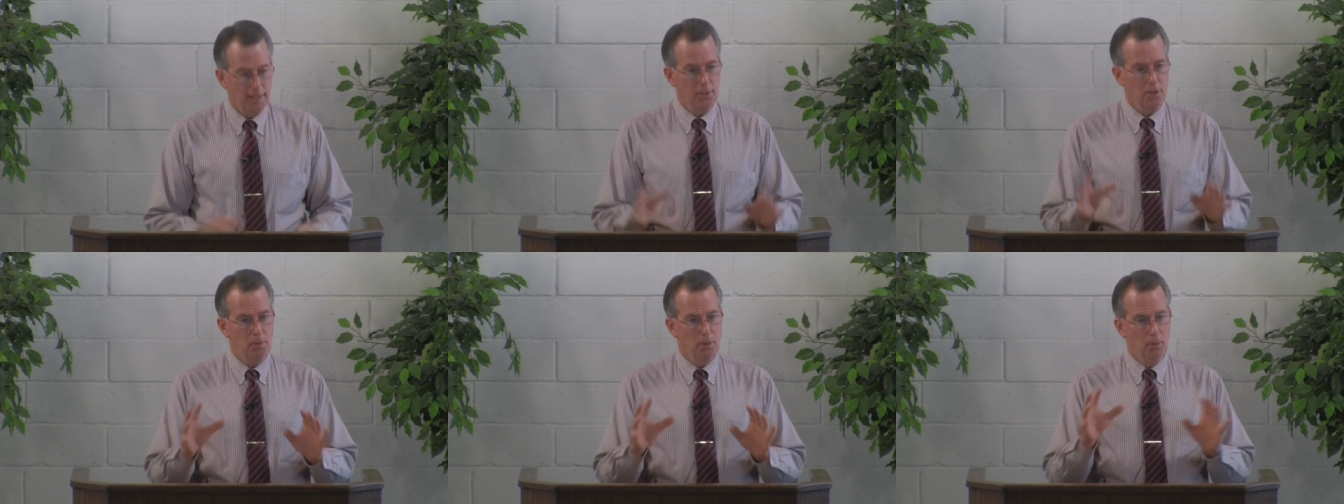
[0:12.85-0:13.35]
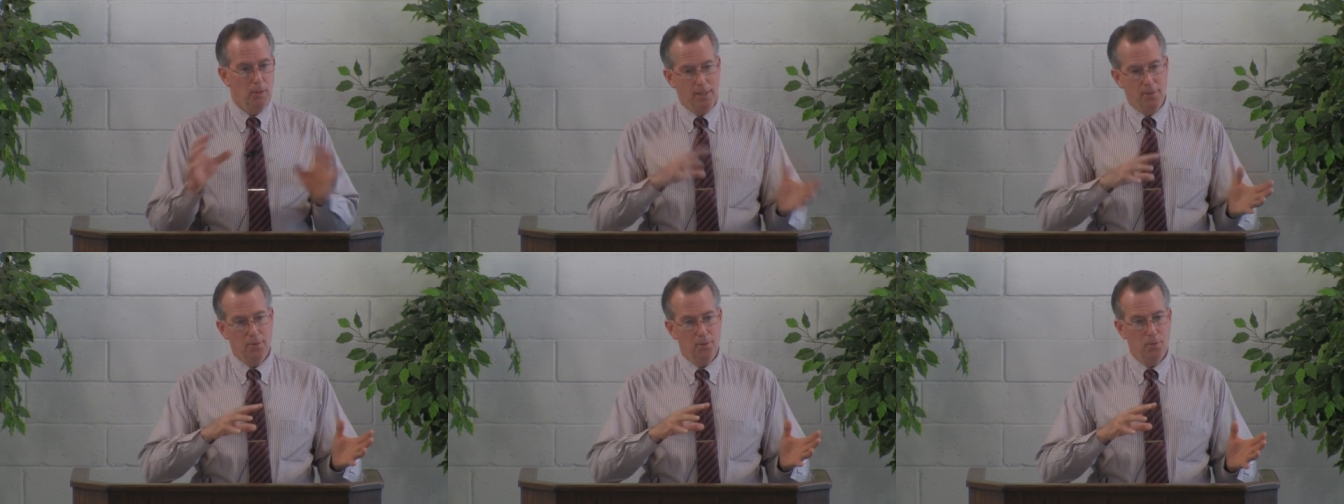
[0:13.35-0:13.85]
as you've been
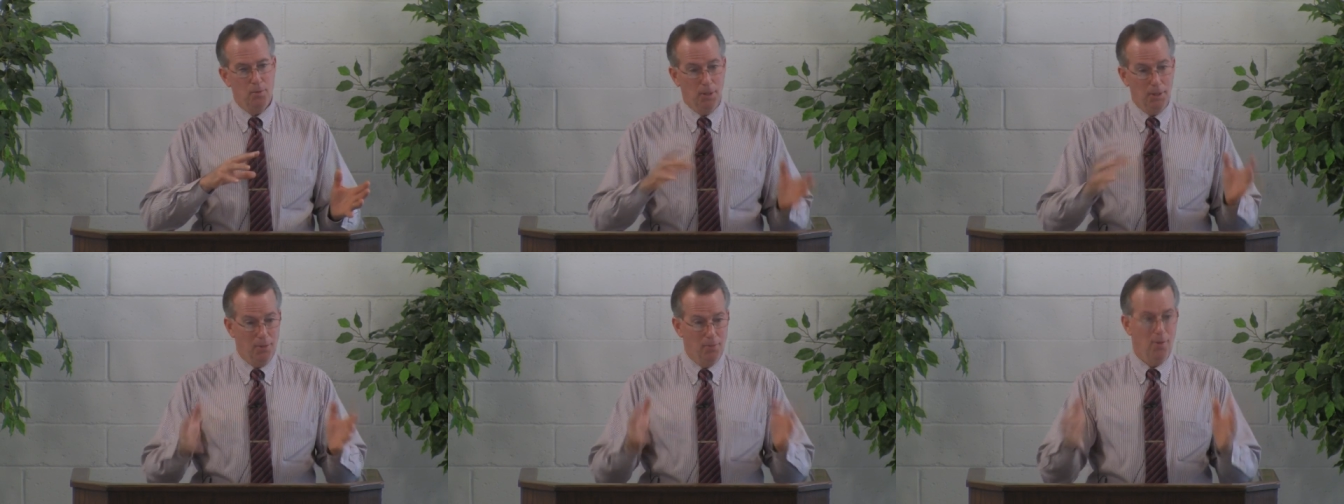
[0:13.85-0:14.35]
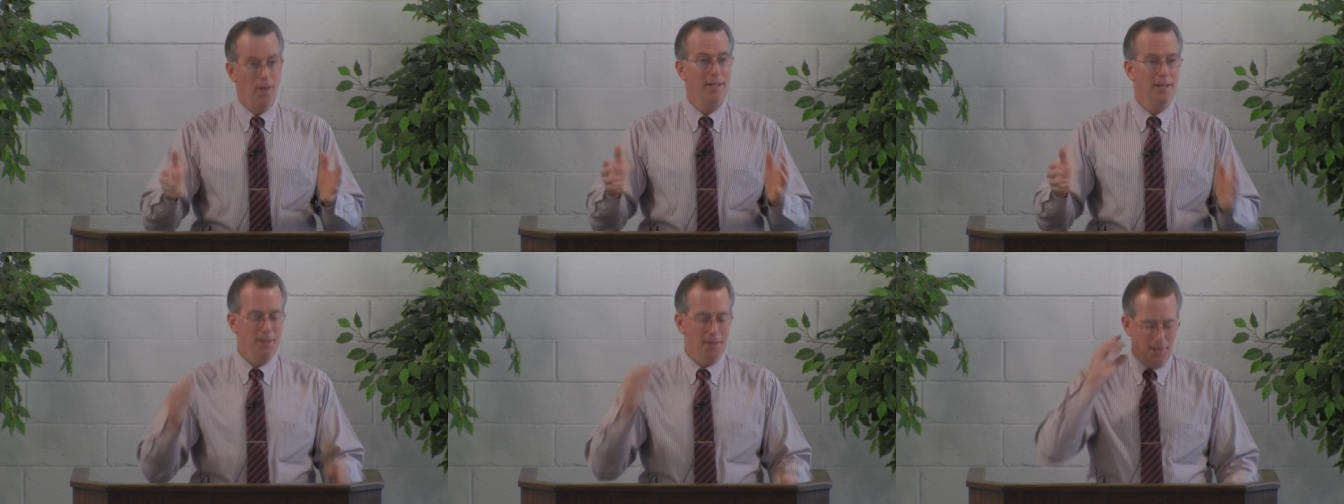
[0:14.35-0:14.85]
reading through Mark, you've
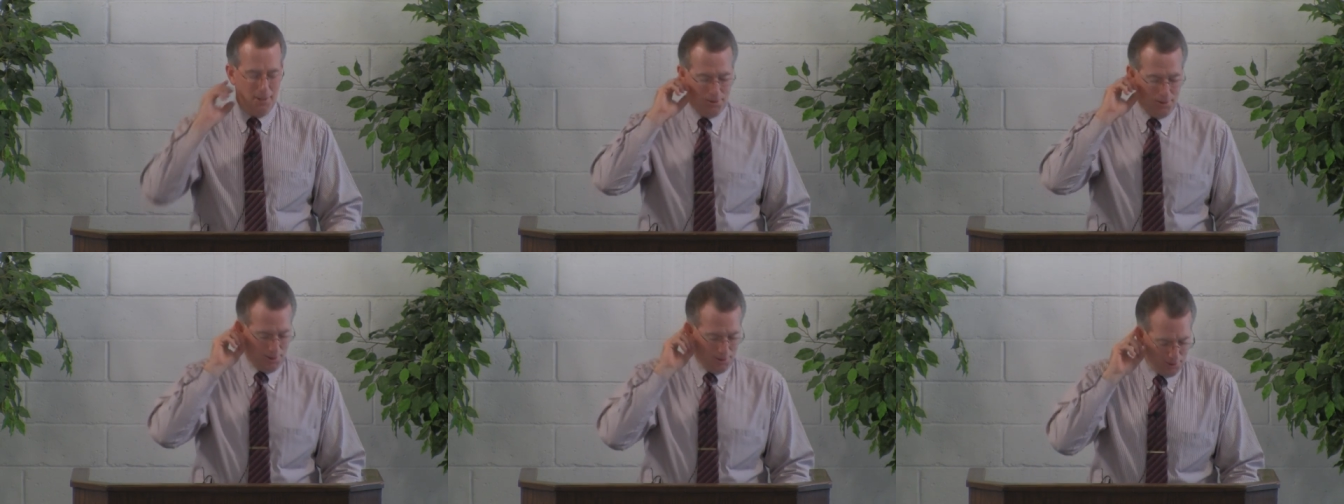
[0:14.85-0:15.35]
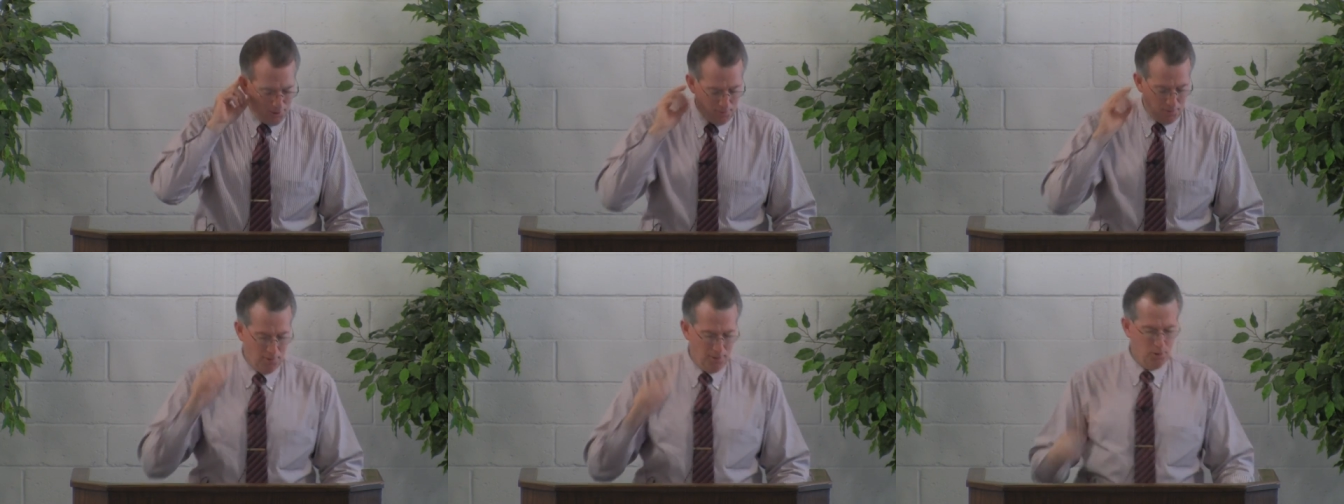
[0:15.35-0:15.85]
recognized some of
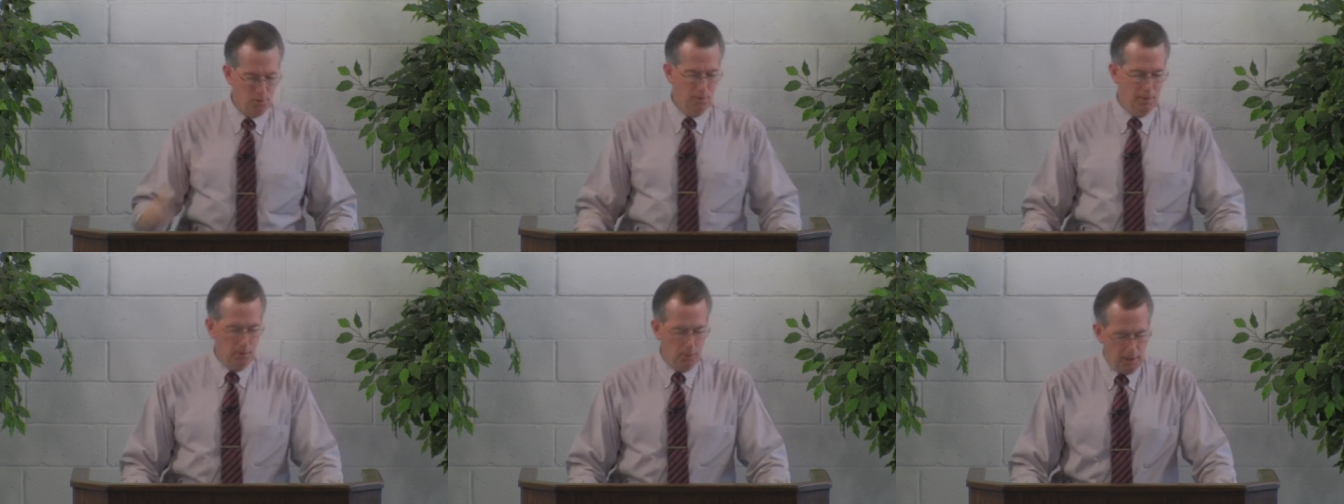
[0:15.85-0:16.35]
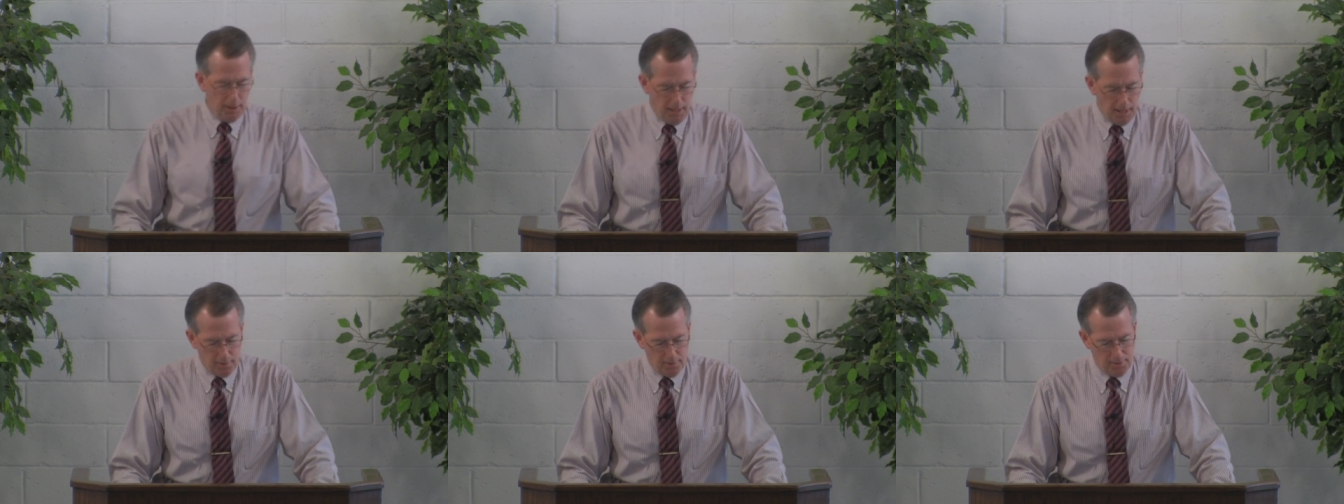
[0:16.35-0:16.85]
the things we've been looking
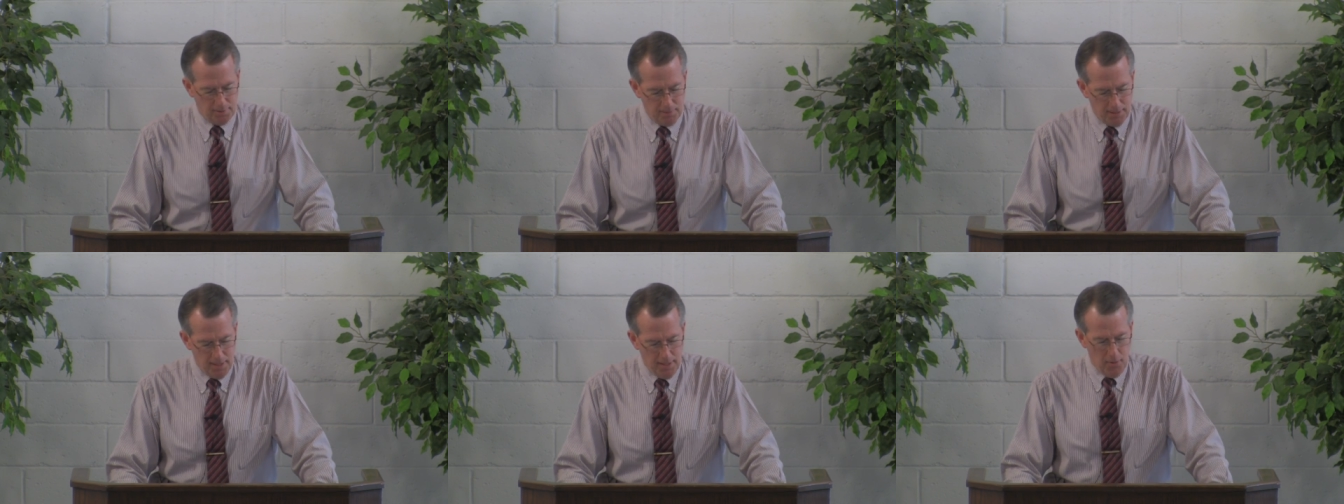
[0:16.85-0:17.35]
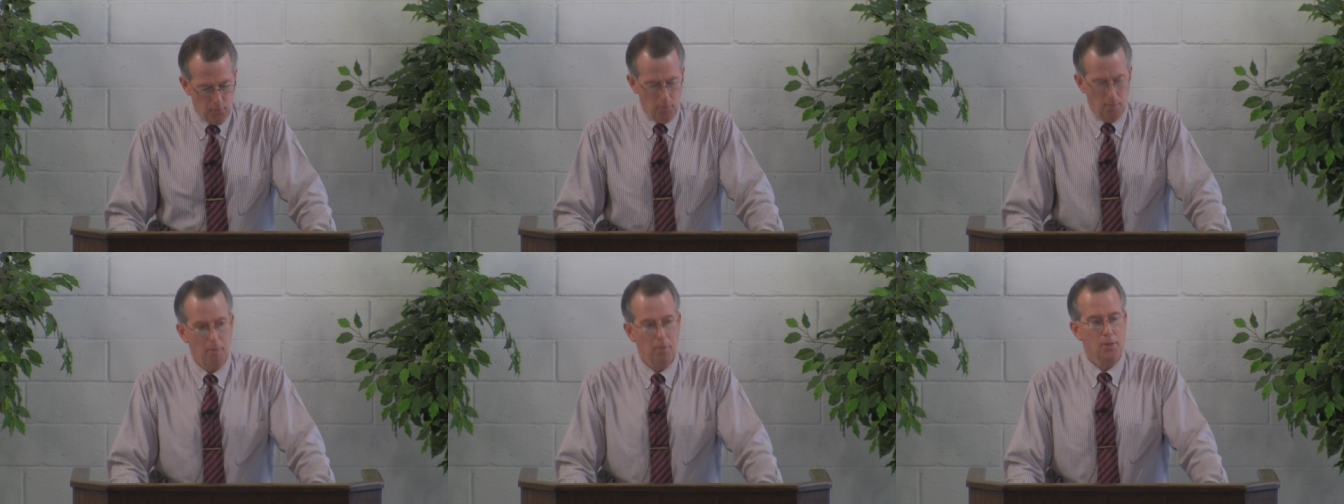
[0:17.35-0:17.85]
at and
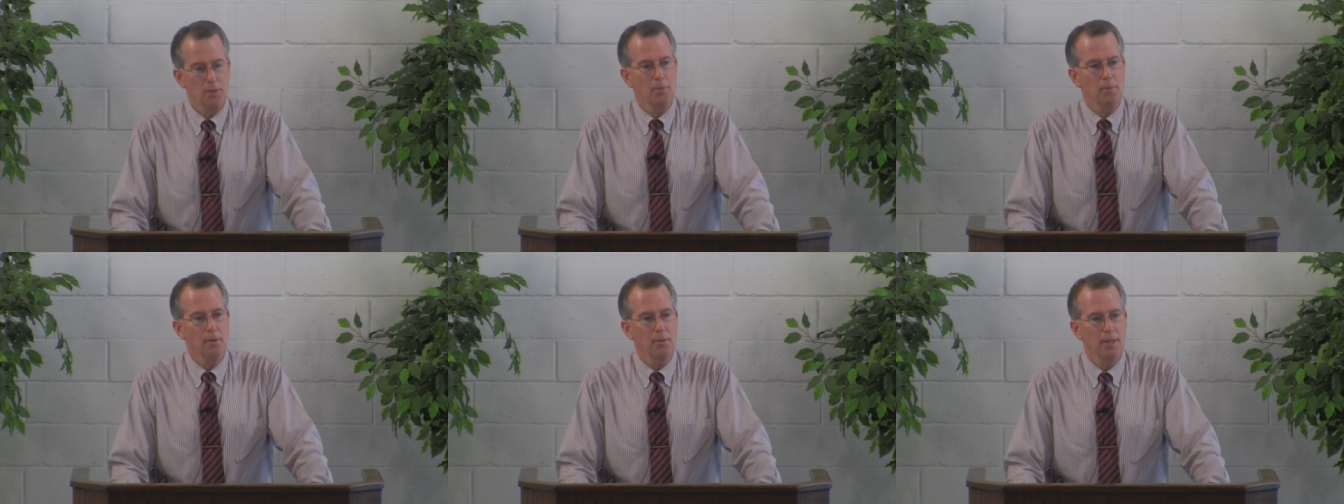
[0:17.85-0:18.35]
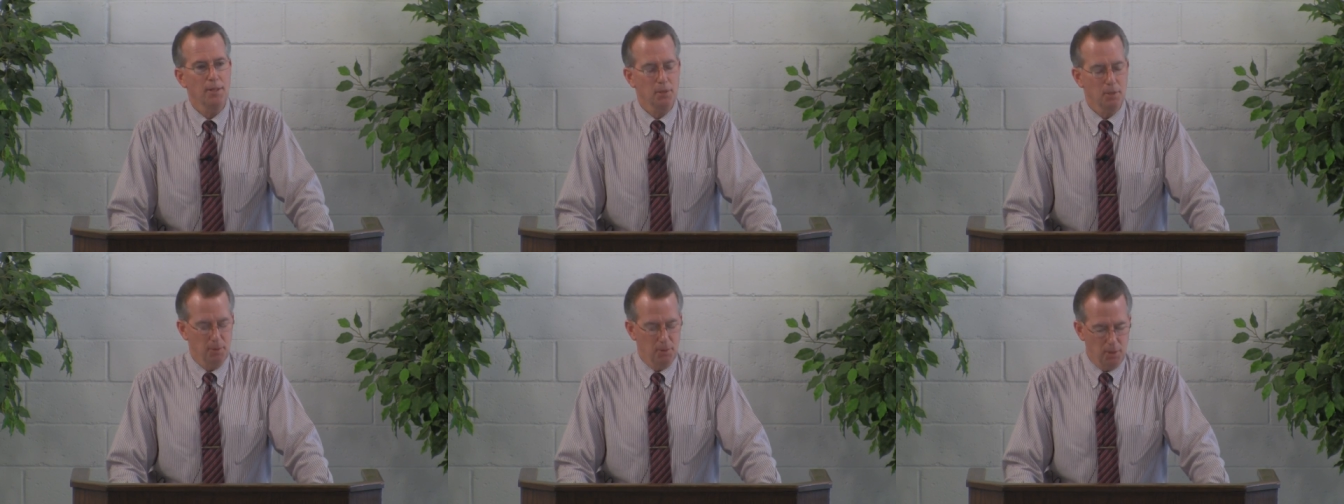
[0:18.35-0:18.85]
remembered some of the things that
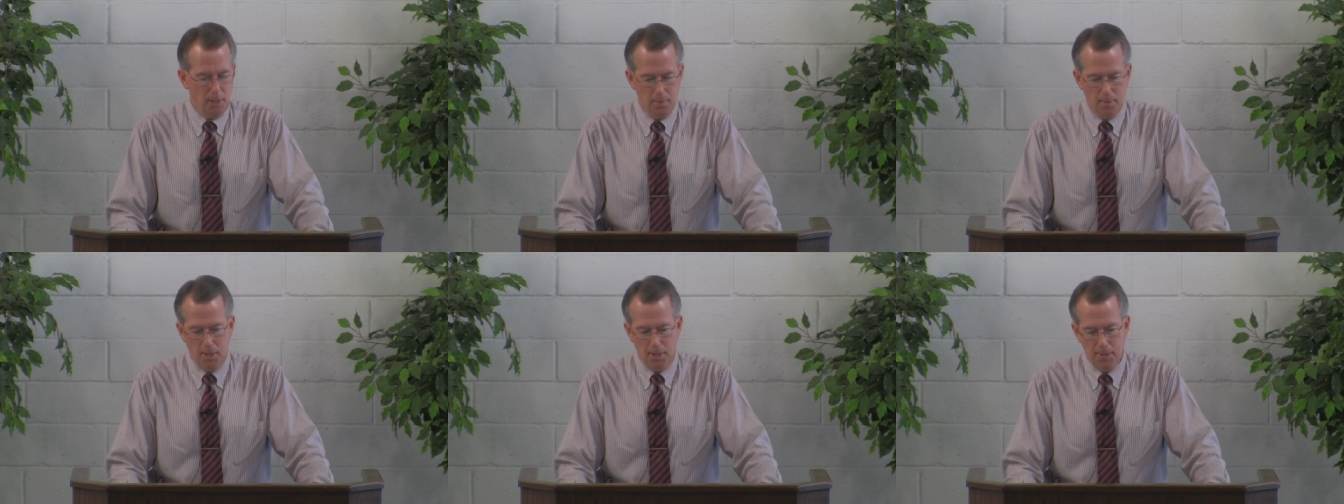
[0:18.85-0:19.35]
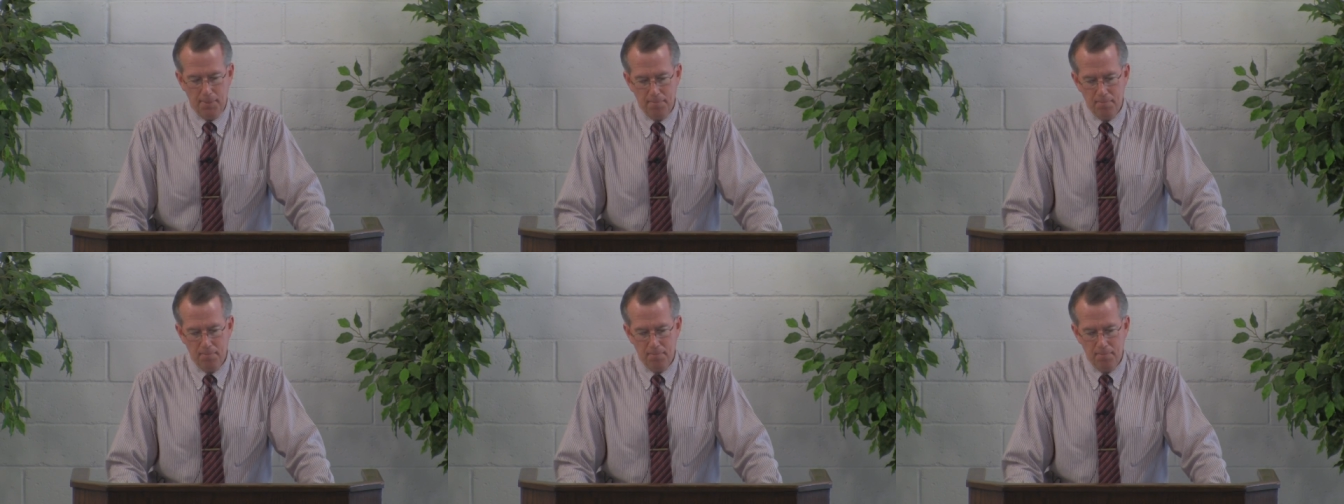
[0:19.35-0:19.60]
have been said about it.